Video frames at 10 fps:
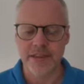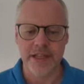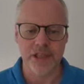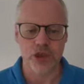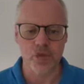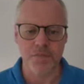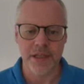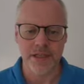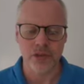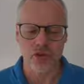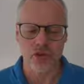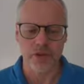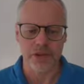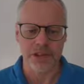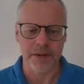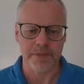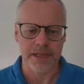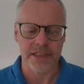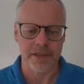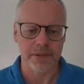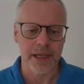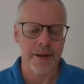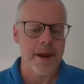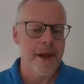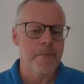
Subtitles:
in that soup mix or something similar.